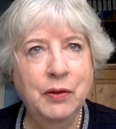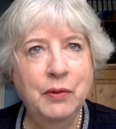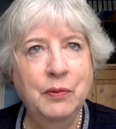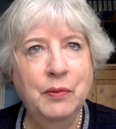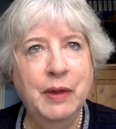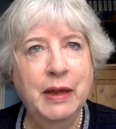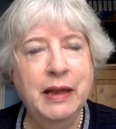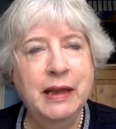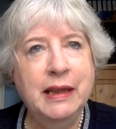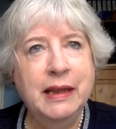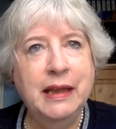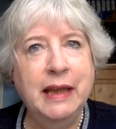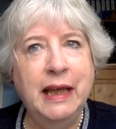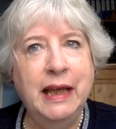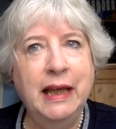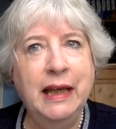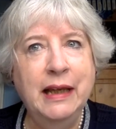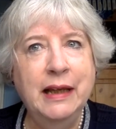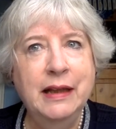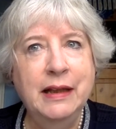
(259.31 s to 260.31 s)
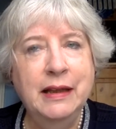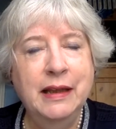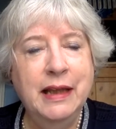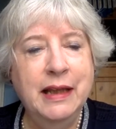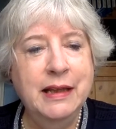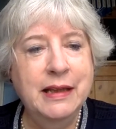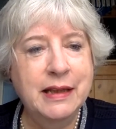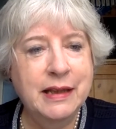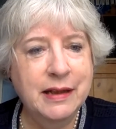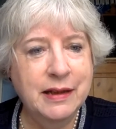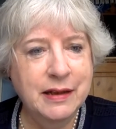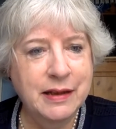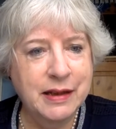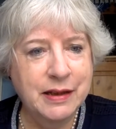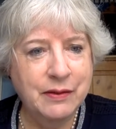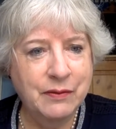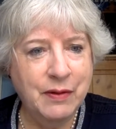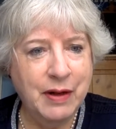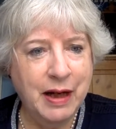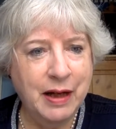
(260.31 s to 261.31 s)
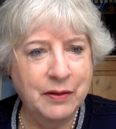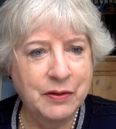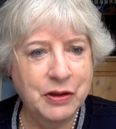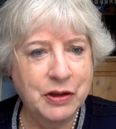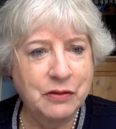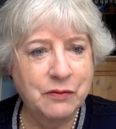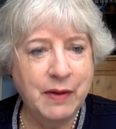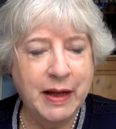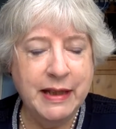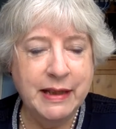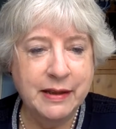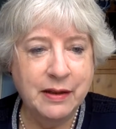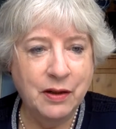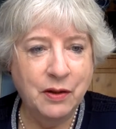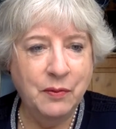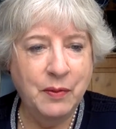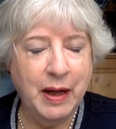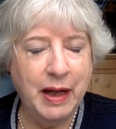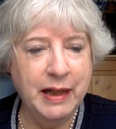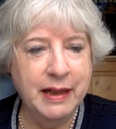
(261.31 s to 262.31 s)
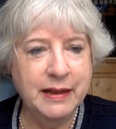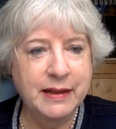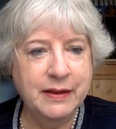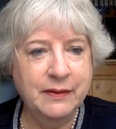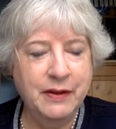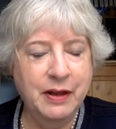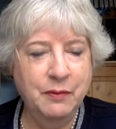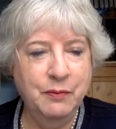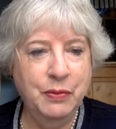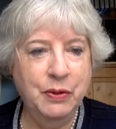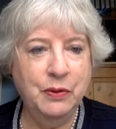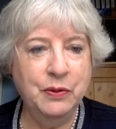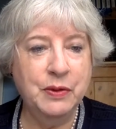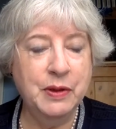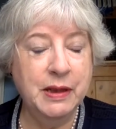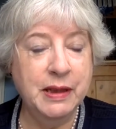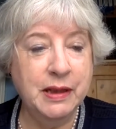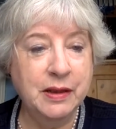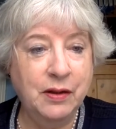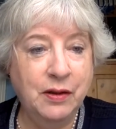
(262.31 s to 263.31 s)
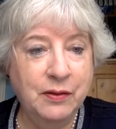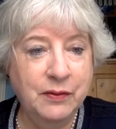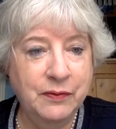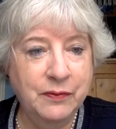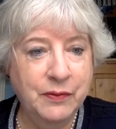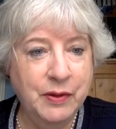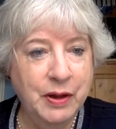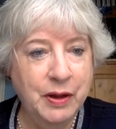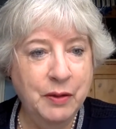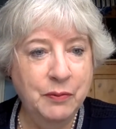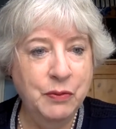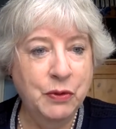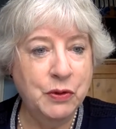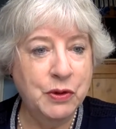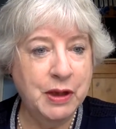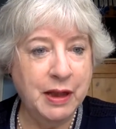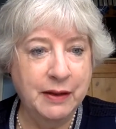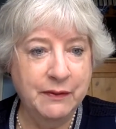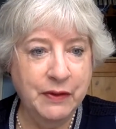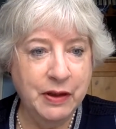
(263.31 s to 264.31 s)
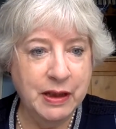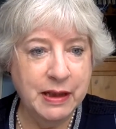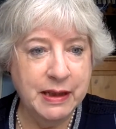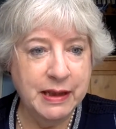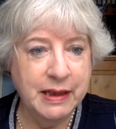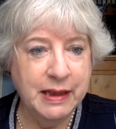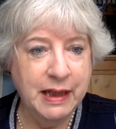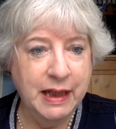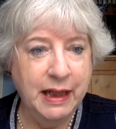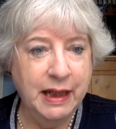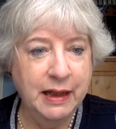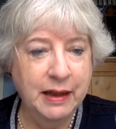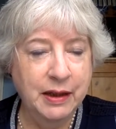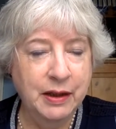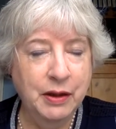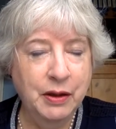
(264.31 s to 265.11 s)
with the incidents around greater awareness of the importance of more diversity,